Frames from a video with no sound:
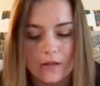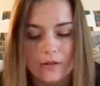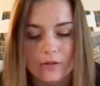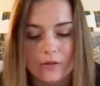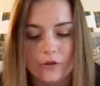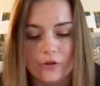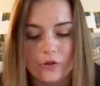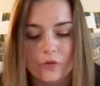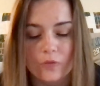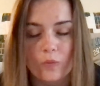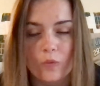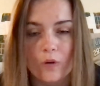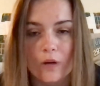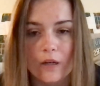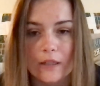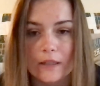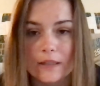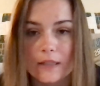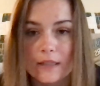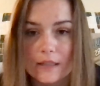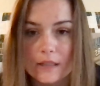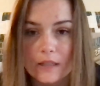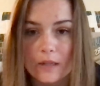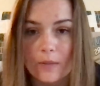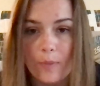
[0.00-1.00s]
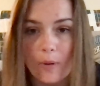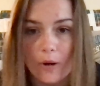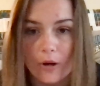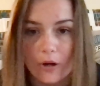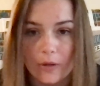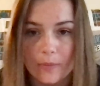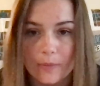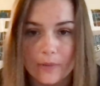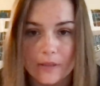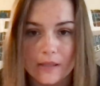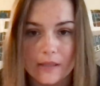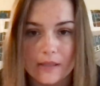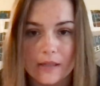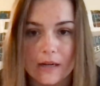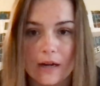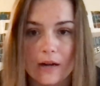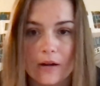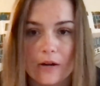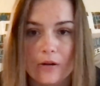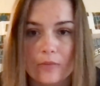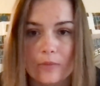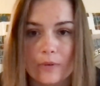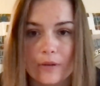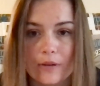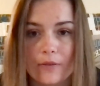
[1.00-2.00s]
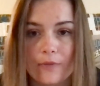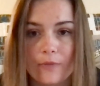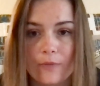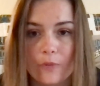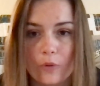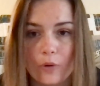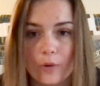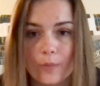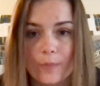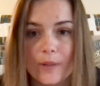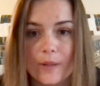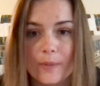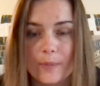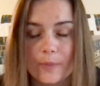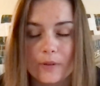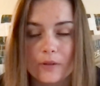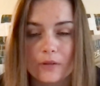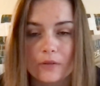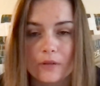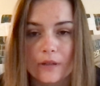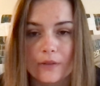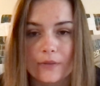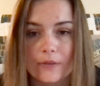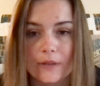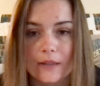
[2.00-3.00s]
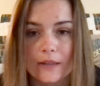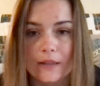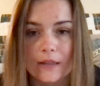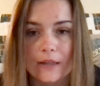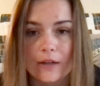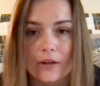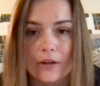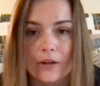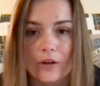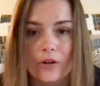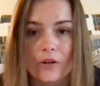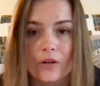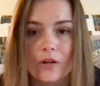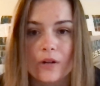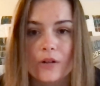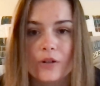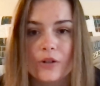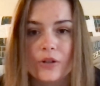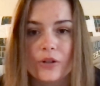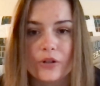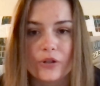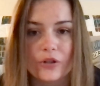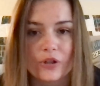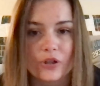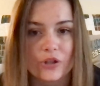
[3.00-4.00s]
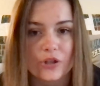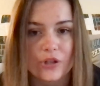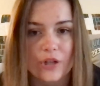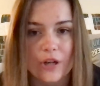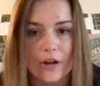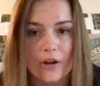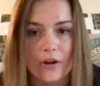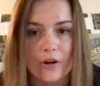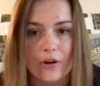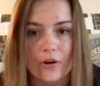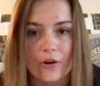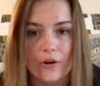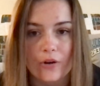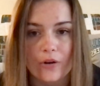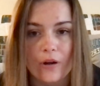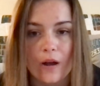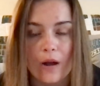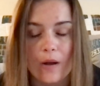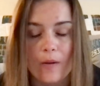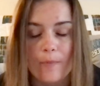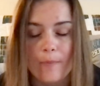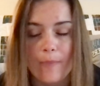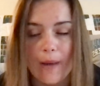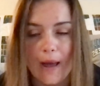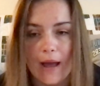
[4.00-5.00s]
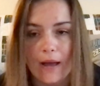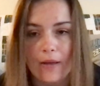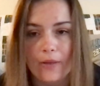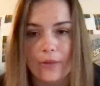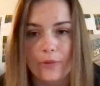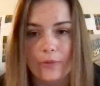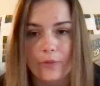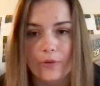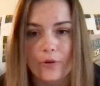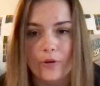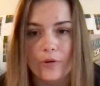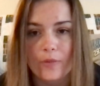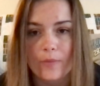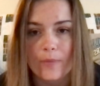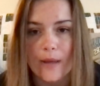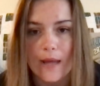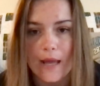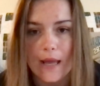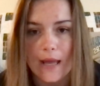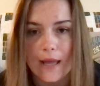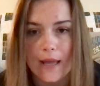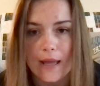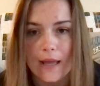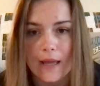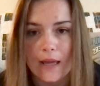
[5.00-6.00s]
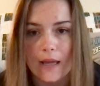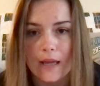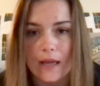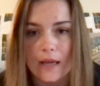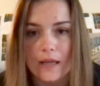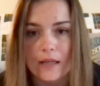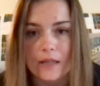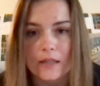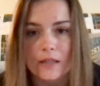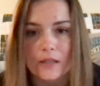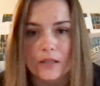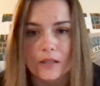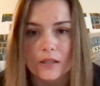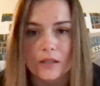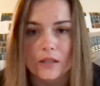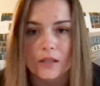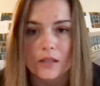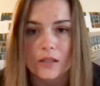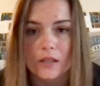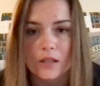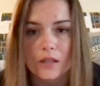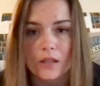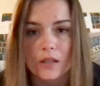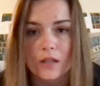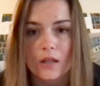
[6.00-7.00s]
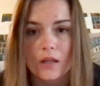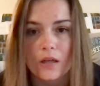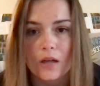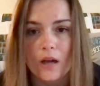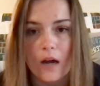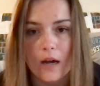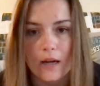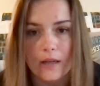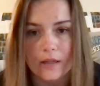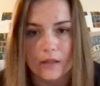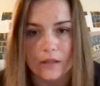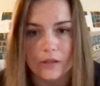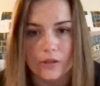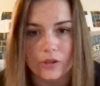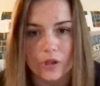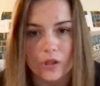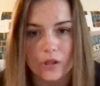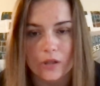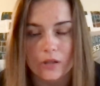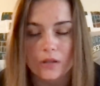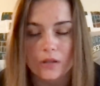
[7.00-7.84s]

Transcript: There's one that's an apartment style with four people living there. You just share a bathroom and a kitchen.